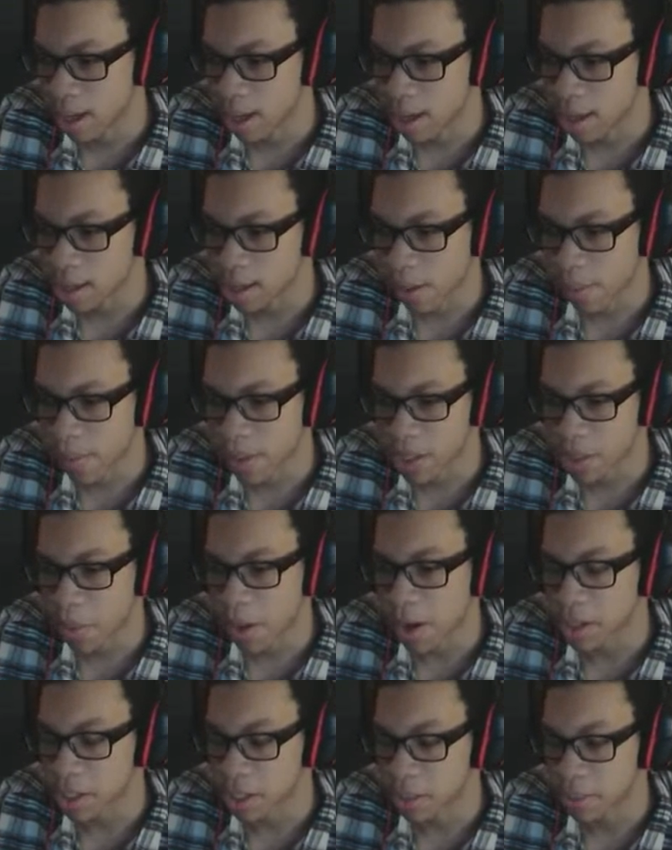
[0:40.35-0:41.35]
It's always
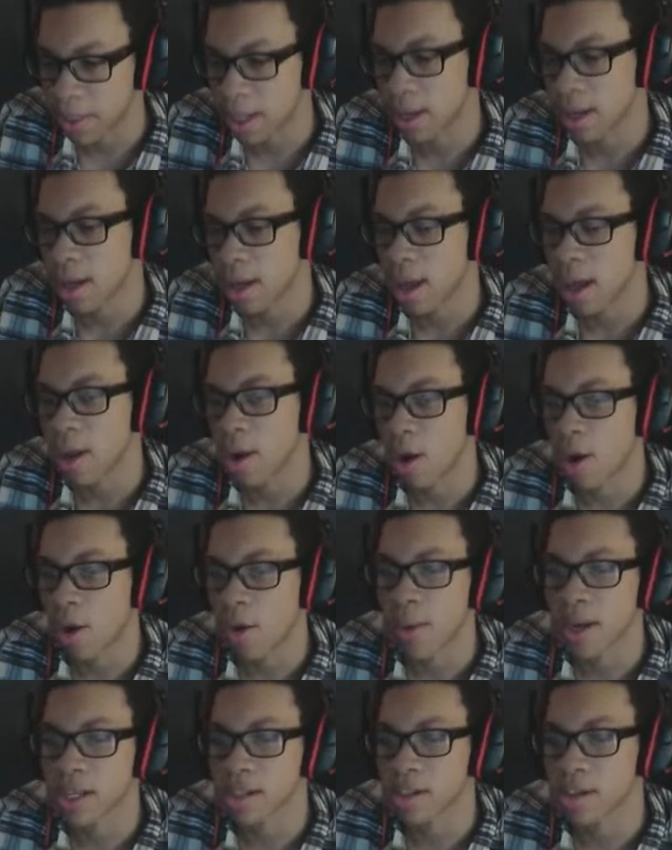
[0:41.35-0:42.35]
watching me. It
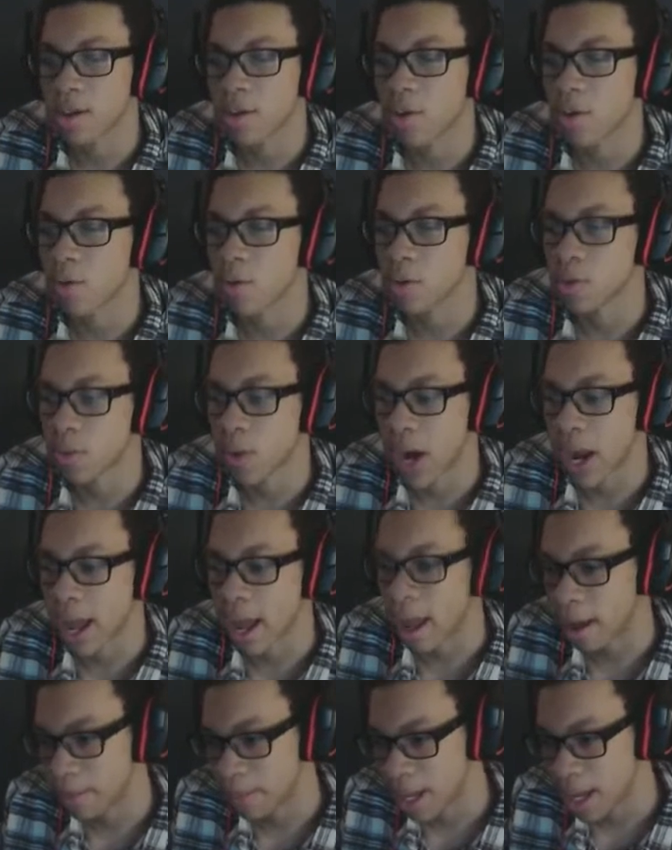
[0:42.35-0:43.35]
always knows where I
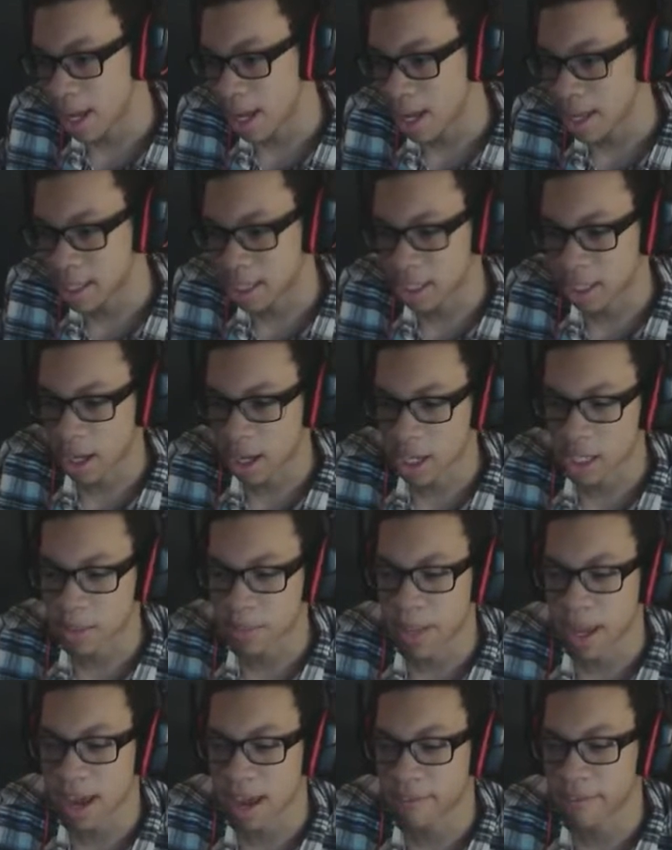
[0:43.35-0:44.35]
am. It stalks
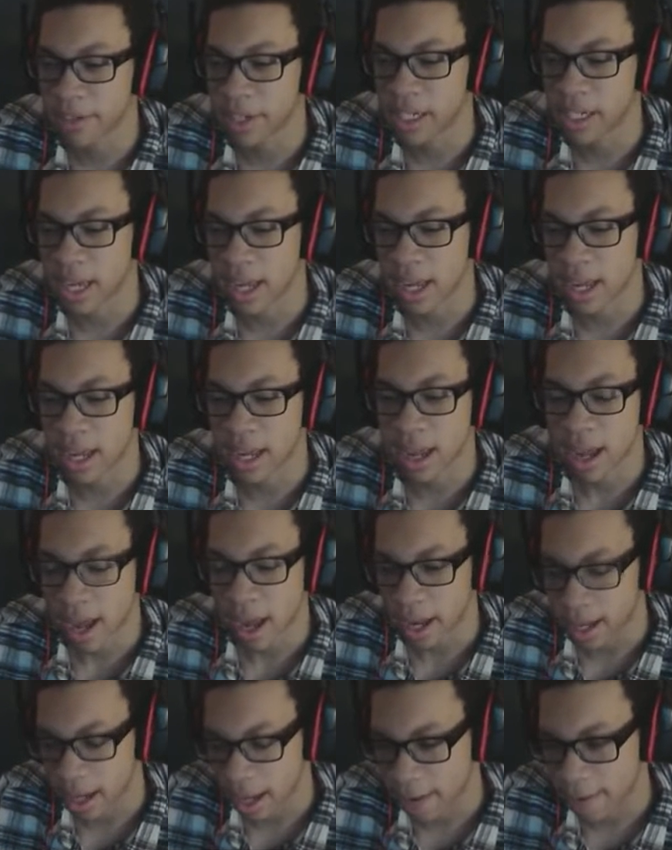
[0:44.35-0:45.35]
me every day
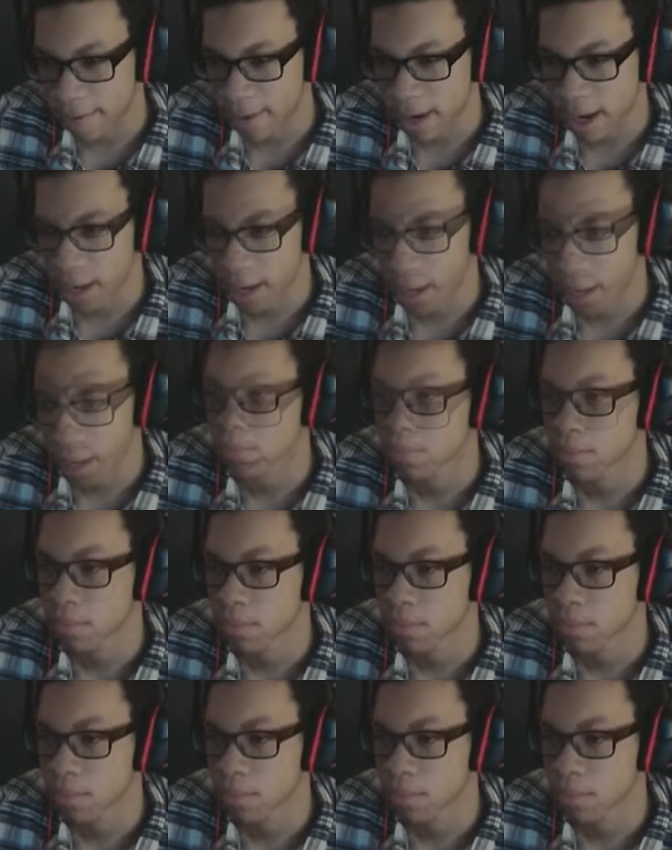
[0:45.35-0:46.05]
and every night.